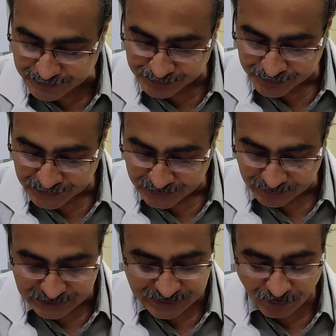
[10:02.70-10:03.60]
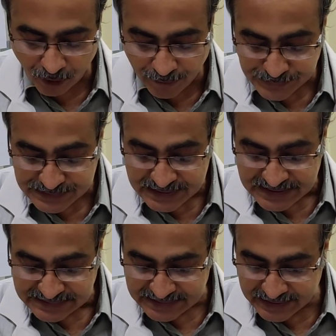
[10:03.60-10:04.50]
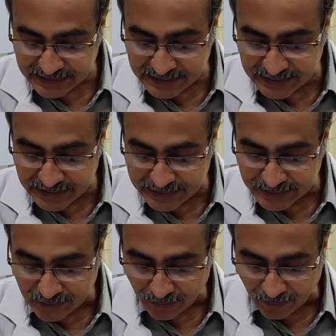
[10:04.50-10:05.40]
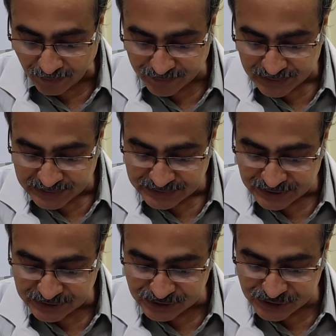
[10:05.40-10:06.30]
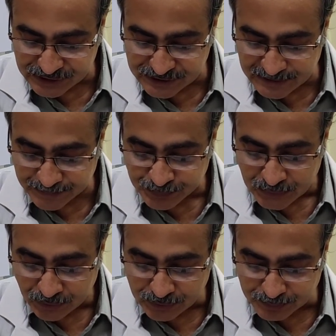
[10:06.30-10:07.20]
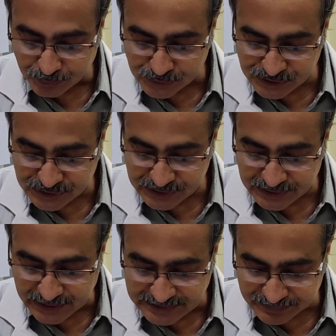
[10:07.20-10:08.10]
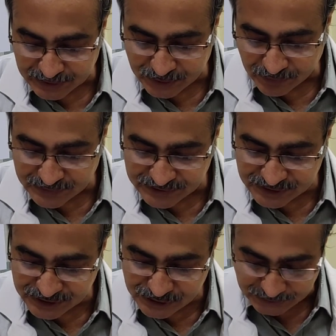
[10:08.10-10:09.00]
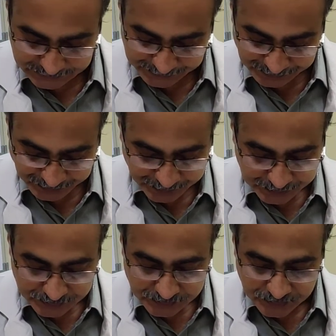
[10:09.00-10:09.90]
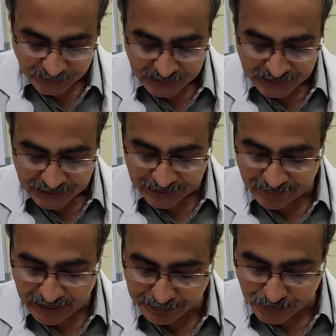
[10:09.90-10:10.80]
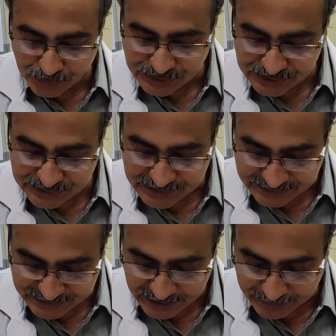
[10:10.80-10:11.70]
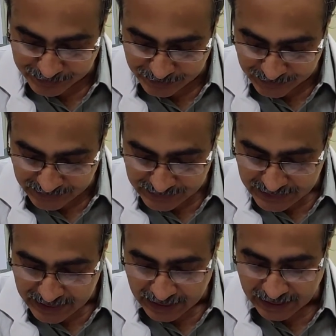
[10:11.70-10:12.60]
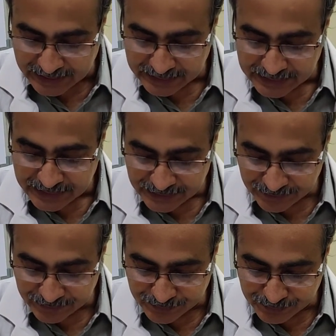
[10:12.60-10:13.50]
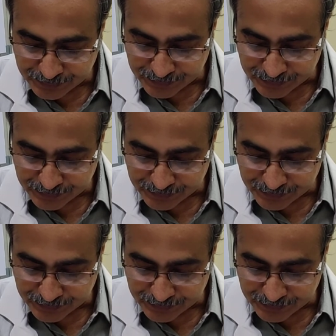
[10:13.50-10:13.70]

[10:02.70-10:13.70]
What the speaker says: rib, which forms second layer of the incision on posterior aspect of incision. If approach is extrapleural and if